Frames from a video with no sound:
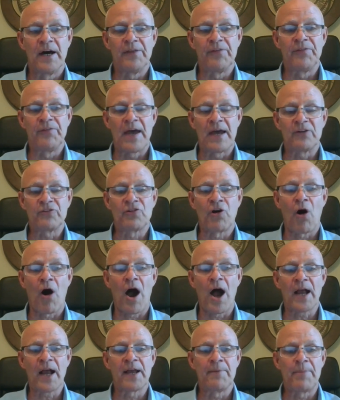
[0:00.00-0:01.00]
that
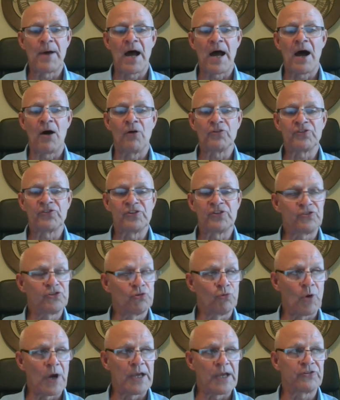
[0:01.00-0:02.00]
talk about
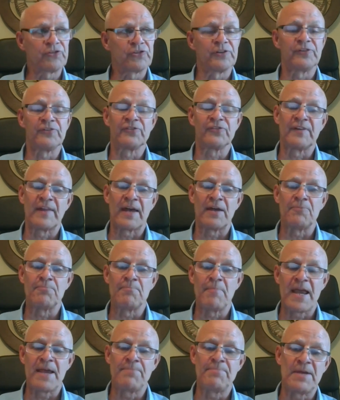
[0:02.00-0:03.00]
situations that
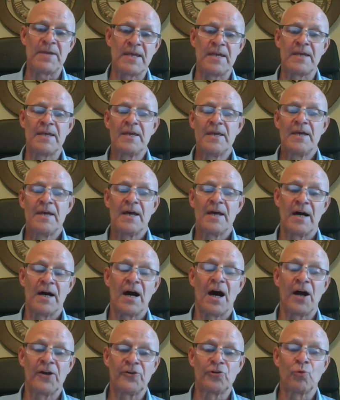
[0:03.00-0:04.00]
may be
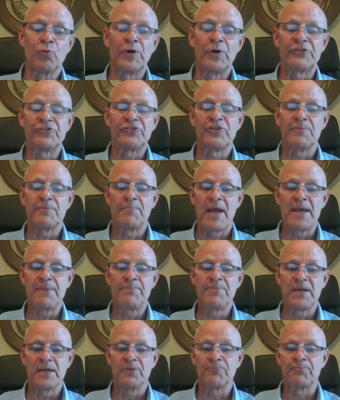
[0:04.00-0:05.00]
under which it may
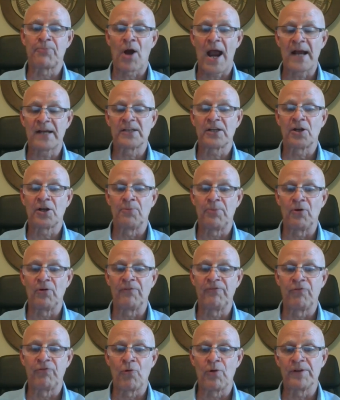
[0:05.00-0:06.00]
be
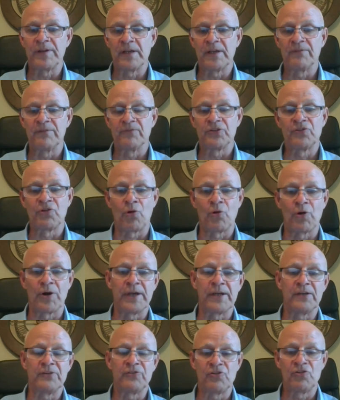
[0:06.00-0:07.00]
impracticable for the
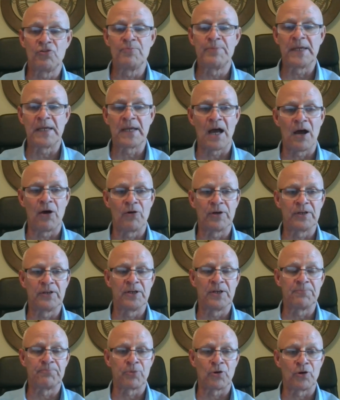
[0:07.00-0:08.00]
inventory to be counted
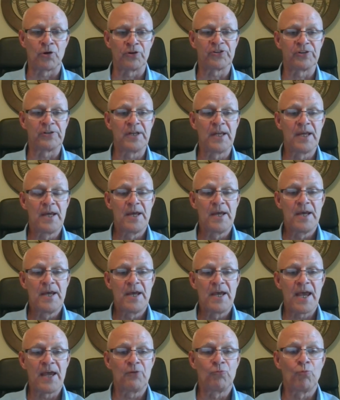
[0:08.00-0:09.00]
in person.
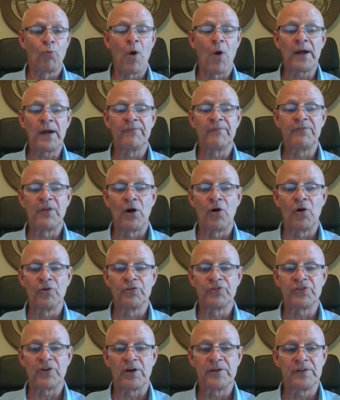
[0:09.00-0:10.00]
And one of
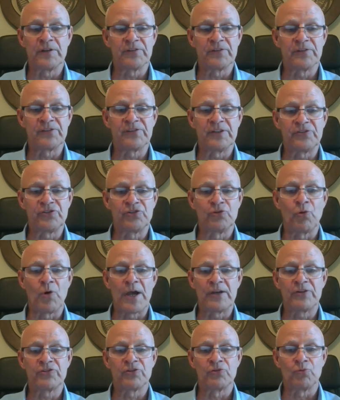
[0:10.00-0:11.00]
those is a
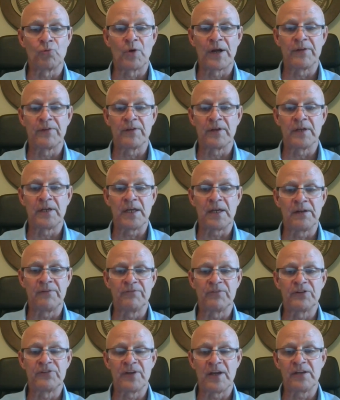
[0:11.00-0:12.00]
situation where the
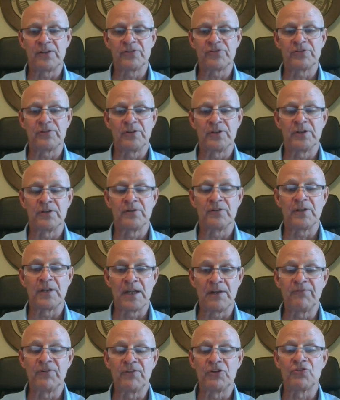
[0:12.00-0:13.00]

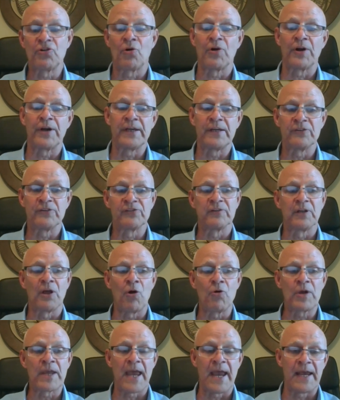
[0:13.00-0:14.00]
inventory is
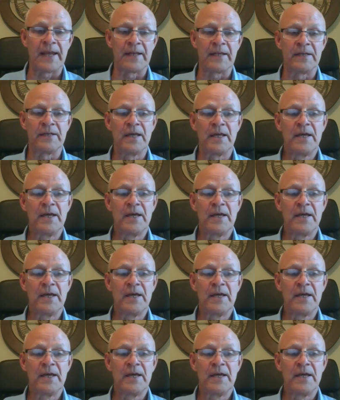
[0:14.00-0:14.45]
located